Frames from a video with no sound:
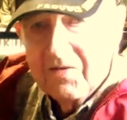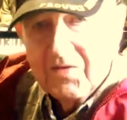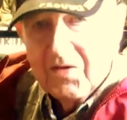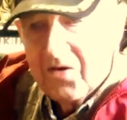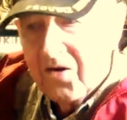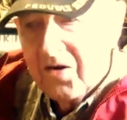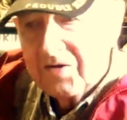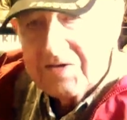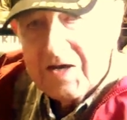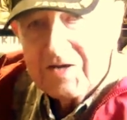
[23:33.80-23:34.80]
the they're same.
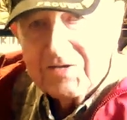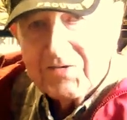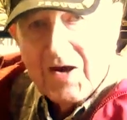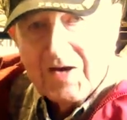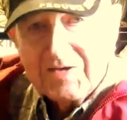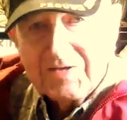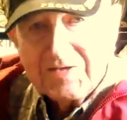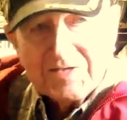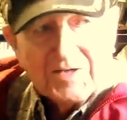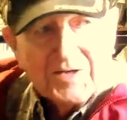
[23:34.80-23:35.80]
All tail
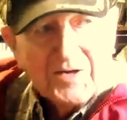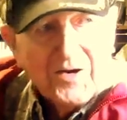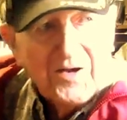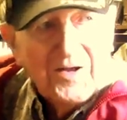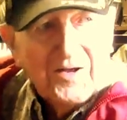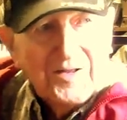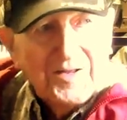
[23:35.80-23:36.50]
draggers, and they're all